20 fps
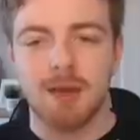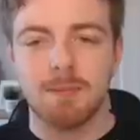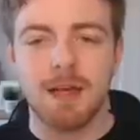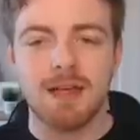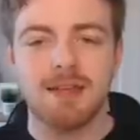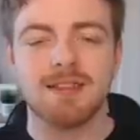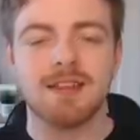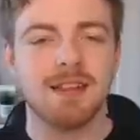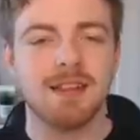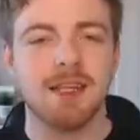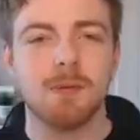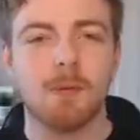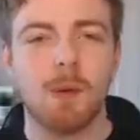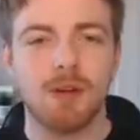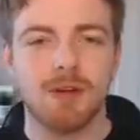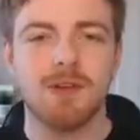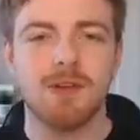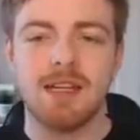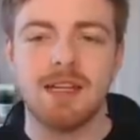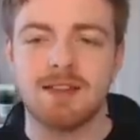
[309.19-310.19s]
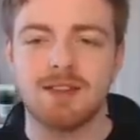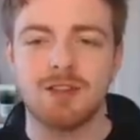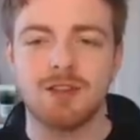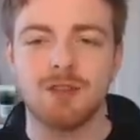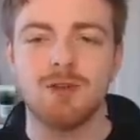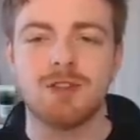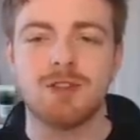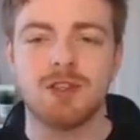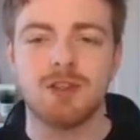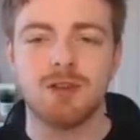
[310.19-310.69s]
Basically, what you need to
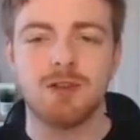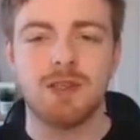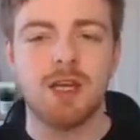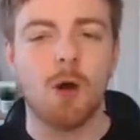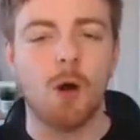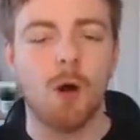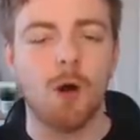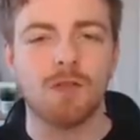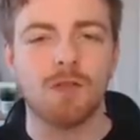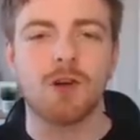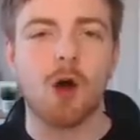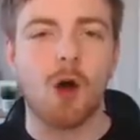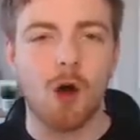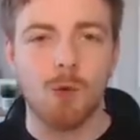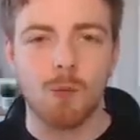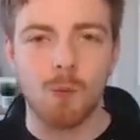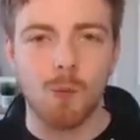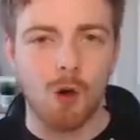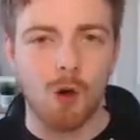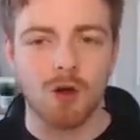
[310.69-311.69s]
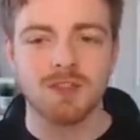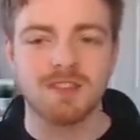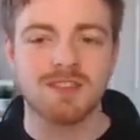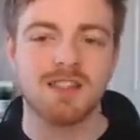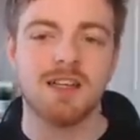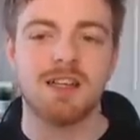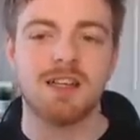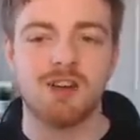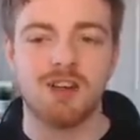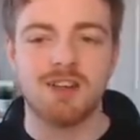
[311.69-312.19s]
do the hover on walls
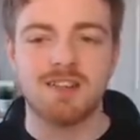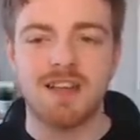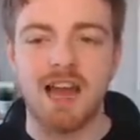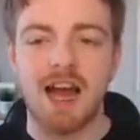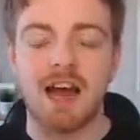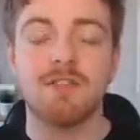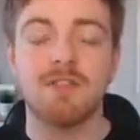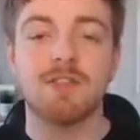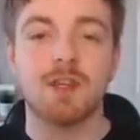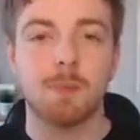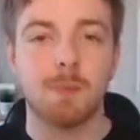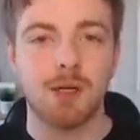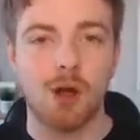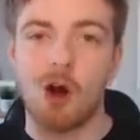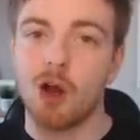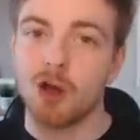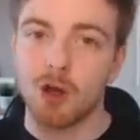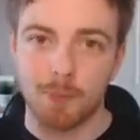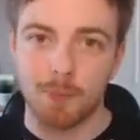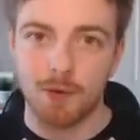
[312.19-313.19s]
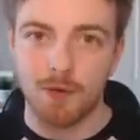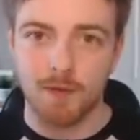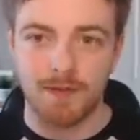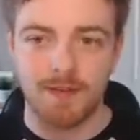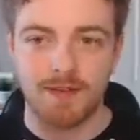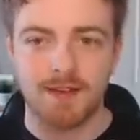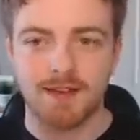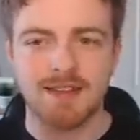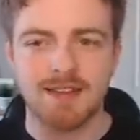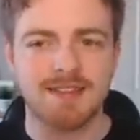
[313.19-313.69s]
glitch is have the banana board.
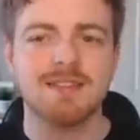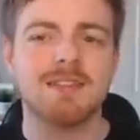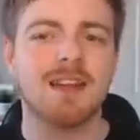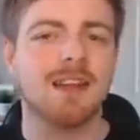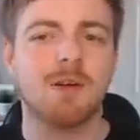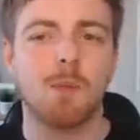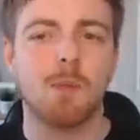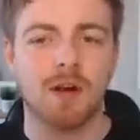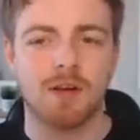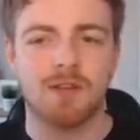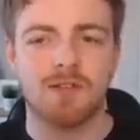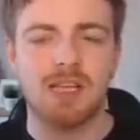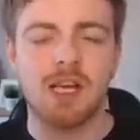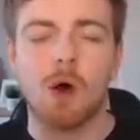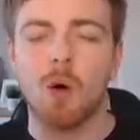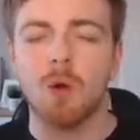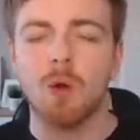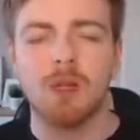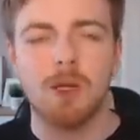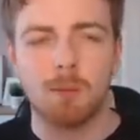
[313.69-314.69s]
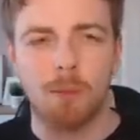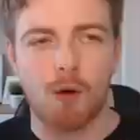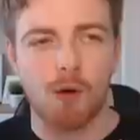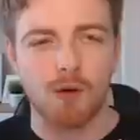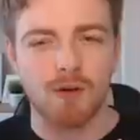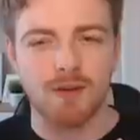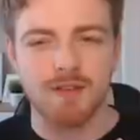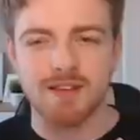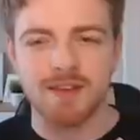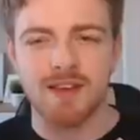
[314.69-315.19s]
This is like one of the only
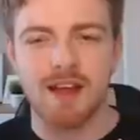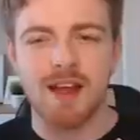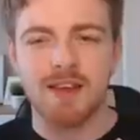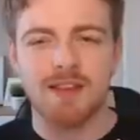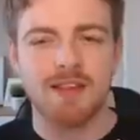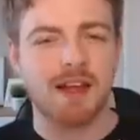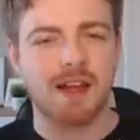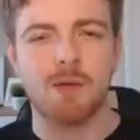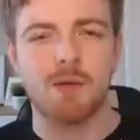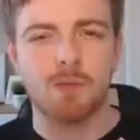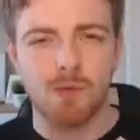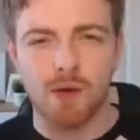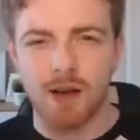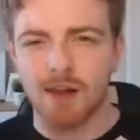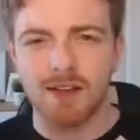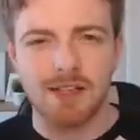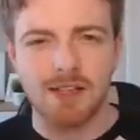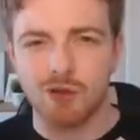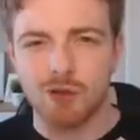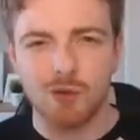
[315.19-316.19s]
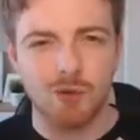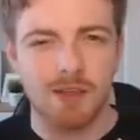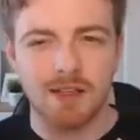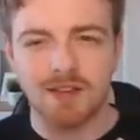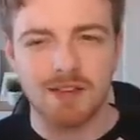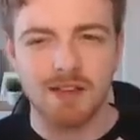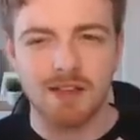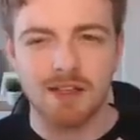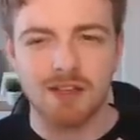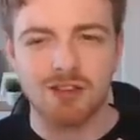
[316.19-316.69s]
boards that can really do
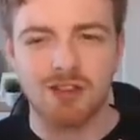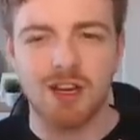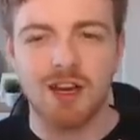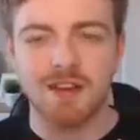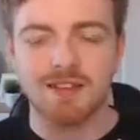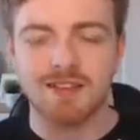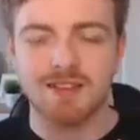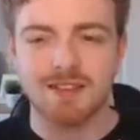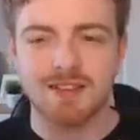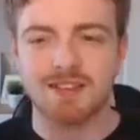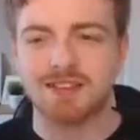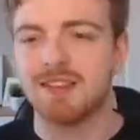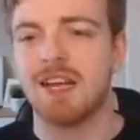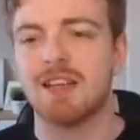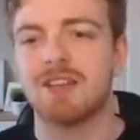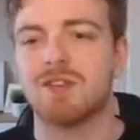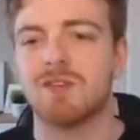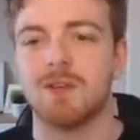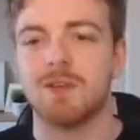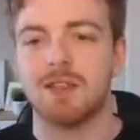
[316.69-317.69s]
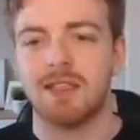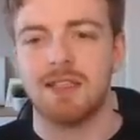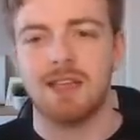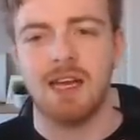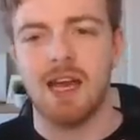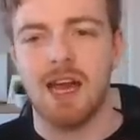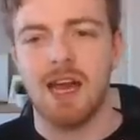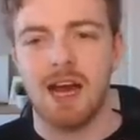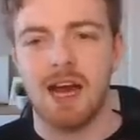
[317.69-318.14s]
this glitch successfully.